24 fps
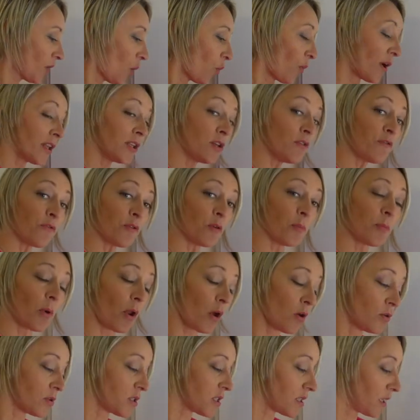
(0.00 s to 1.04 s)
when you feel
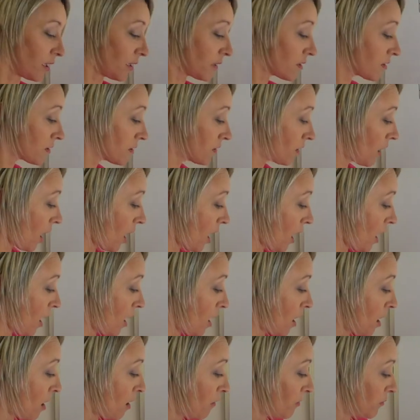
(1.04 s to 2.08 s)
bloated,
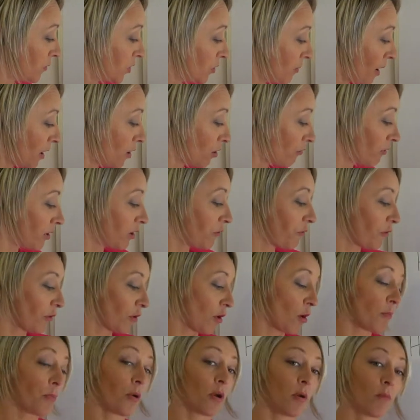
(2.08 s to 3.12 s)
you may not really feel
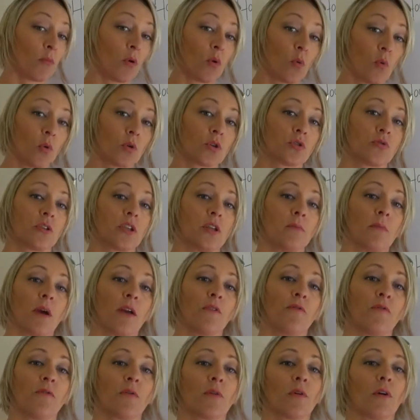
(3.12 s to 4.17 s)
like putting more water in, you may
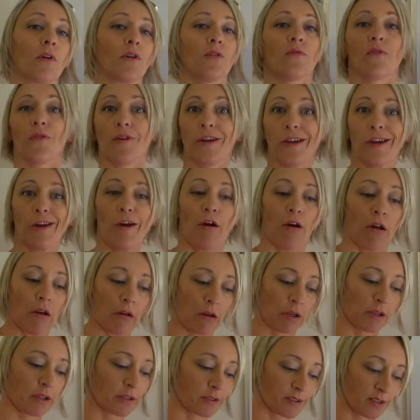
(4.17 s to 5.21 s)
feel like you've already got
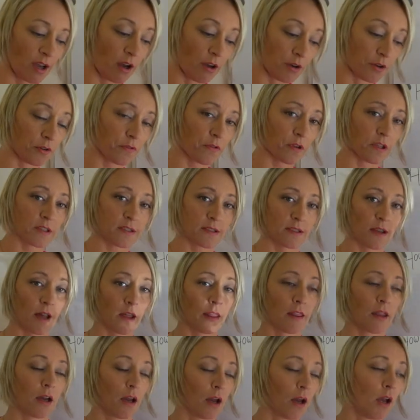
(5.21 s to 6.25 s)
like a ton of it
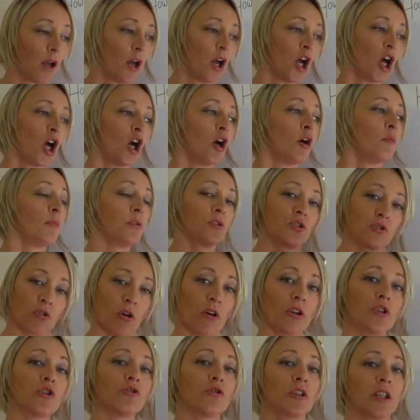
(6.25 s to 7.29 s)
sat there. But
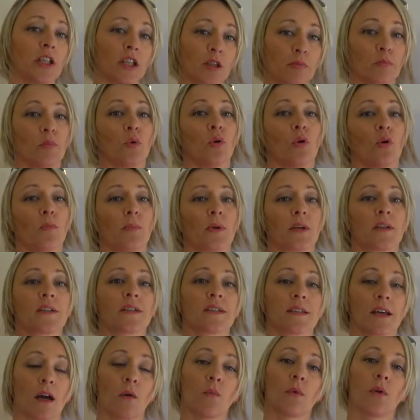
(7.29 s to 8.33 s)
try and drink more,
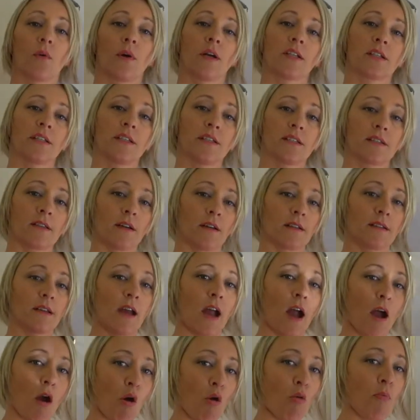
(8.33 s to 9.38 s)
because that will actually start to
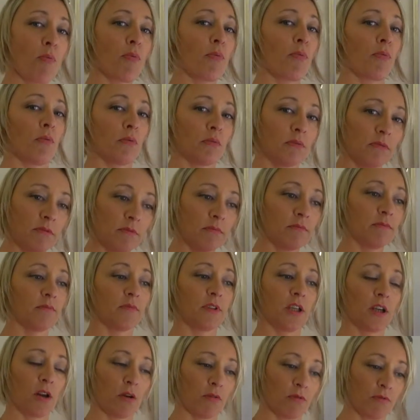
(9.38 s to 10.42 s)
help,
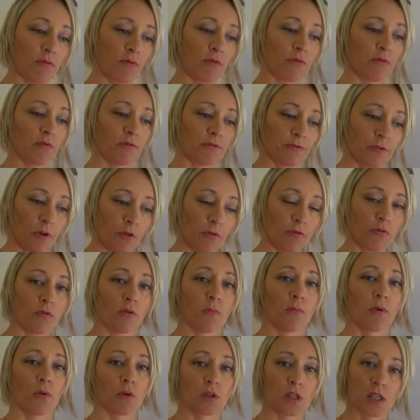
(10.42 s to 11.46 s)
you know, flow through
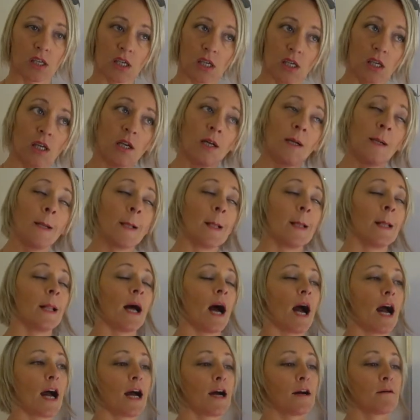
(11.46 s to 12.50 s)
the body
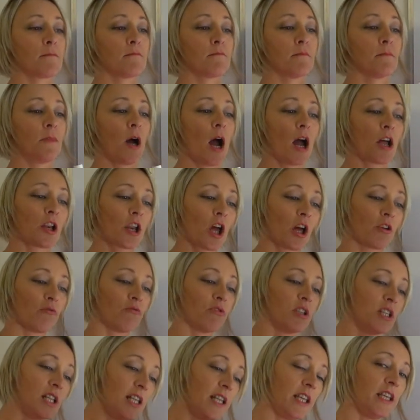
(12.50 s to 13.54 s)
and
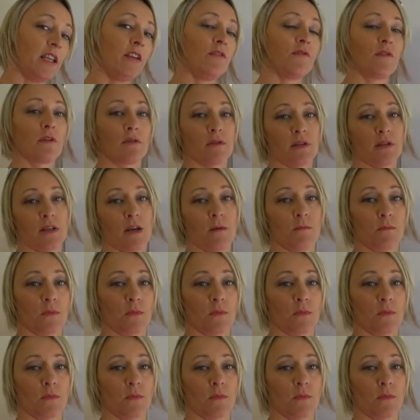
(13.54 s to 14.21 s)
relieve those